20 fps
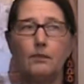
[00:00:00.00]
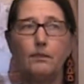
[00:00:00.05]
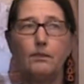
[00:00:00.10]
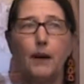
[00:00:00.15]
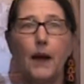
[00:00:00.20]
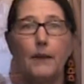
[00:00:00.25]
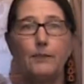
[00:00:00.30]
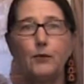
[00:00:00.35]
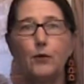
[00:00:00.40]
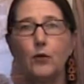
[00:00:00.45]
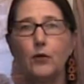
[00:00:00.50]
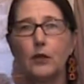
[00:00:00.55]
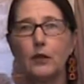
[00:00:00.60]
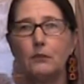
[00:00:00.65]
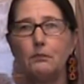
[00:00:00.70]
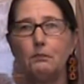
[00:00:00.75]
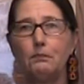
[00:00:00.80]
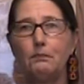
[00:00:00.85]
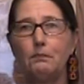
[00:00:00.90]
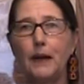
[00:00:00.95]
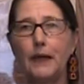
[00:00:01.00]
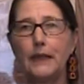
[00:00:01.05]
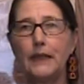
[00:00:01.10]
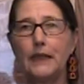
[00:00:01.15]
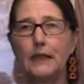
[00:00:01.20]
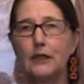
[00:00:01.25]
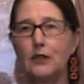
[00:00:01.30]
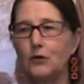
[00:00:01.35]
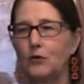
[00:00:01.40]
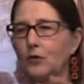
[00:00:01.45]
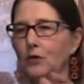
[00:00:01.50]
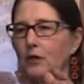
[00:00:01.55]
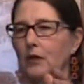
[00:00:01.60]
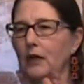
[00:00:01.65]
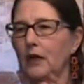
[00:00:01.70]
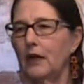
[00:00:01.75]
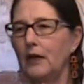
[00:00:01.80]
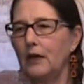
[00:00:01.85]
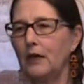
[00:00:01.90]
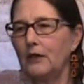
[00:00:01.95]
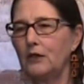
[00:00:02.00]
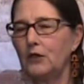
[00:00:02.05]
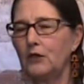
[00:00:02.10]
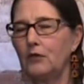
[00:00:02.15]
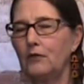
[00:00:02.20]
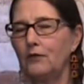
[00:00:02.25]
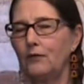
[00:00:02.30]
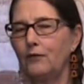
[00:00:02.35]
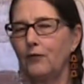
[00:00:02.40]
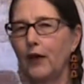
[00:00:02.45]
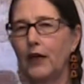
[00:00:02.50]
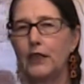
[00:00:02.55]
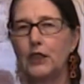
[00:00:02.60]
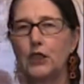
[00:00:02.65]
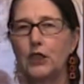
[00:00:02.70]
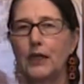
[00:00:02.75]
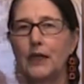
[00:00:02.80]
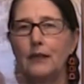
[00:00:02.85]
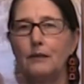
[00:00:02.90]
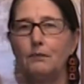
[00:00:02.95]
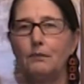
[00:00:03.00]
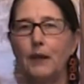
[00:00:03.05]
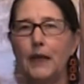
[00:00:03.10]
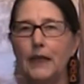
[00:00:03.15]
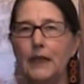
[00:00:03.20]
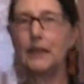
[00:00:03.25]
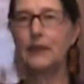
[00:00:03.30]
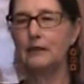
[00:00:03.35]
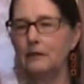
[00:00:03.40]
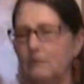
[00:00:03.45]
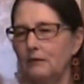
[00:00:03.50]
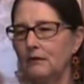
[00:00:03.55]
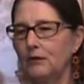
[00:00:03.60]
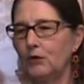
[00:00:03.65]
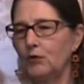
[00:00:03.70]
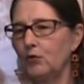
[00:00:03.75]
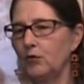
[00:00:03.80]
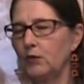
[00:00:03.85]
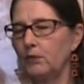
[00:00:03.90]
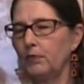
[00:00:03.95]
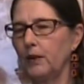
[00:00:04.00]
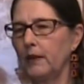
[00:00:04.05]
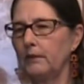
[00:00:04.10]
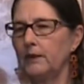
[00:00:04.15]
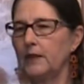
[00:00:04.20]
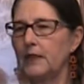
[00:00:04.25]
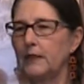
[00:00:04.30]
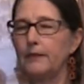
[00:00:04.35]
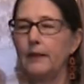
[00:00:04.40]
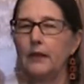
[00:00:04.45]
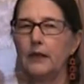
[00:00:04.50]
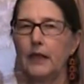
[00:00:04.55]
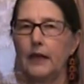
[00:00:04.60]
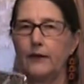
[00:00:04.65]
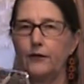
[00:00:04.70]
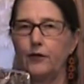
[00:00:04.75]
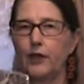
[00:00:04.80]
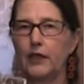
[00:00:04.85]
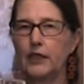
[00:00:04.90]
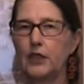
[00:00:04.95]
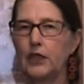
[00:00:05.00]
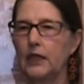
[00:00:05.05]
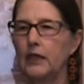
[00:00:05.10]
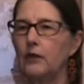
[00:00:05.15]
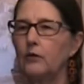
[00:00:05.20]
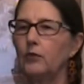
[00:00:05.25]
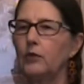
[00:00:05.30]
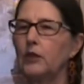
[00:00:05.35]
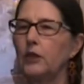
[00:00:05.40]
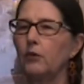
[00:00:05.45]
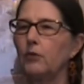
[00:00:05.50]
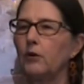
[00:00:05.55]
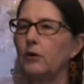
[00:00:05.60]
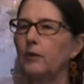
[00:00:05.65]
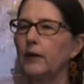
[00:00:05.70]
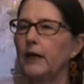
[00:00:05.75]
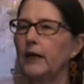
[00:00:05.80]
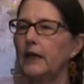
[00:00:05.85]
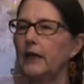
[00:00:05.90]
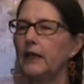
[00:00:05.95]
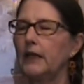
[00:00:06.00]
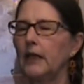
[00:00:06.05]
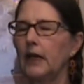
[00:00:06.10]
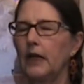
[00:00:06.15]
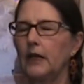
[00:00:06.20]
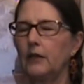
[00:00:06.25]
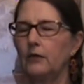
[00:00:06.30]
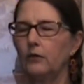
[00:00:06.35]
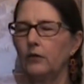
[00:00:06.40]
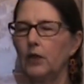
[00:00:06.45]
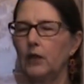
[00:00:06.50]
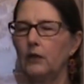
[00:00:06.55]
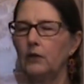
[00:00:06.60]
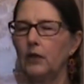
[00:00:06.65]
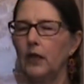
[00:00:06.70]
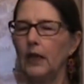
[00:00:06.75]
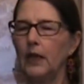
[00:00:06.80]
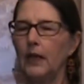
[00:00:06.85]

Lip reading: popcorn bucket or a fried chicken bucket, which would probably smell like fried chicken when you were wearing it. I don't know.